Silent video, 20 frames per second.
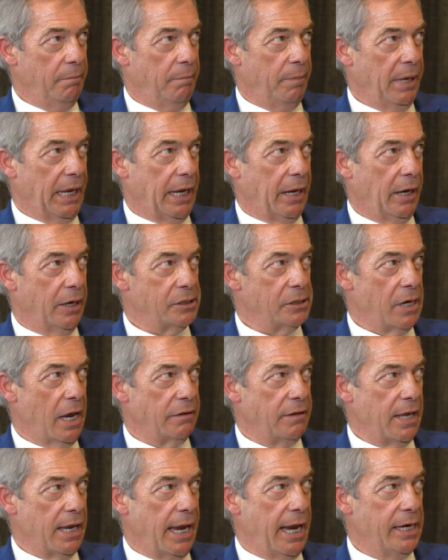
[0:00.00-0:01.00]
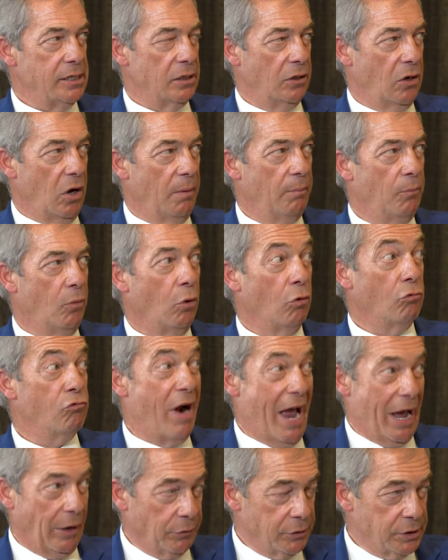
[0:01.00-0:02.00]
because I think he's a lot more
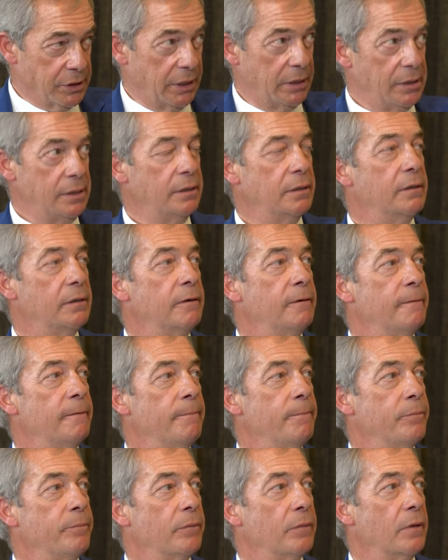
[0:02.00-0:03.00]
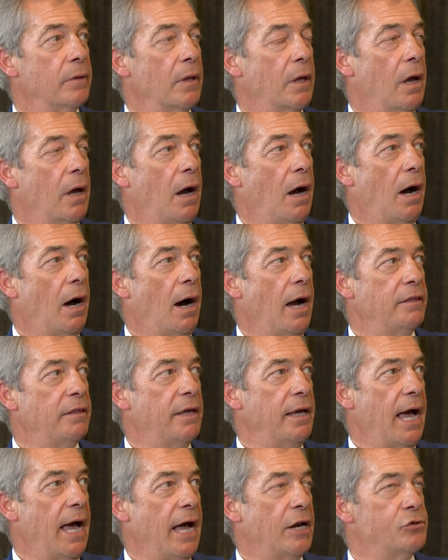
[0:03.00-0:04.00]
rounded. I
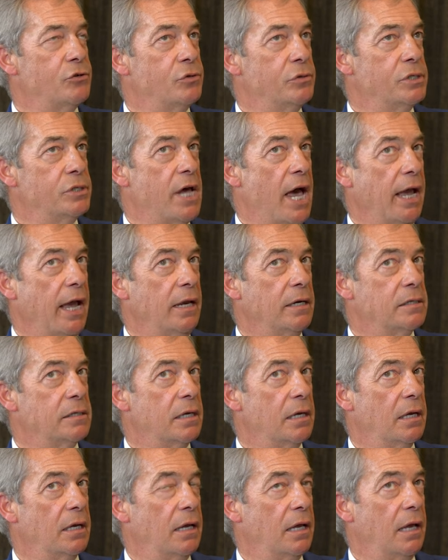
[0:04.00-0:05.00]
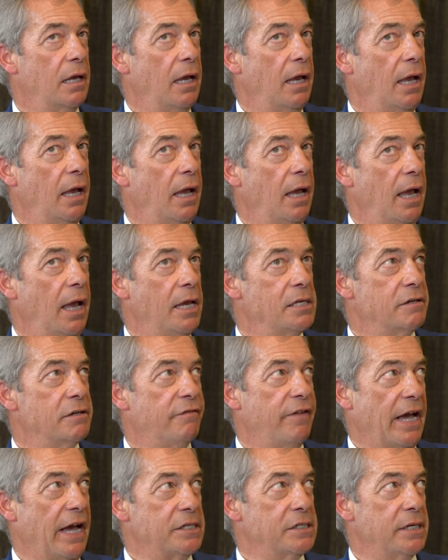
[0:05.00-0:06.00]
think Andrew Tate is a
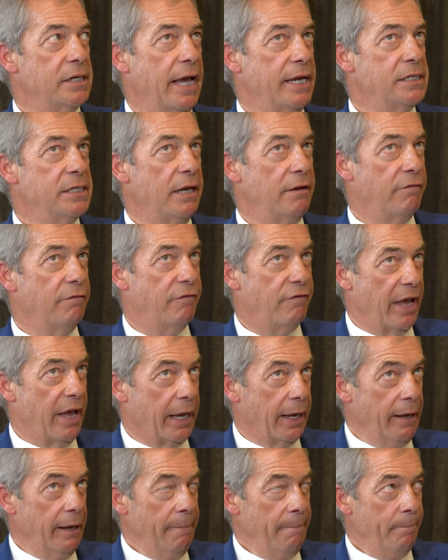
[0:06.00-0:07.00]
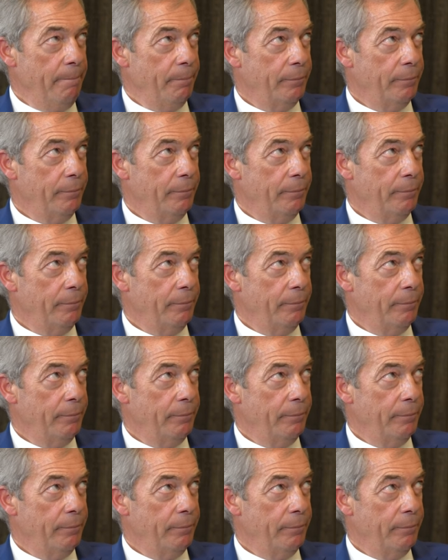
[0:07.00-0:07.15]
fascinating figure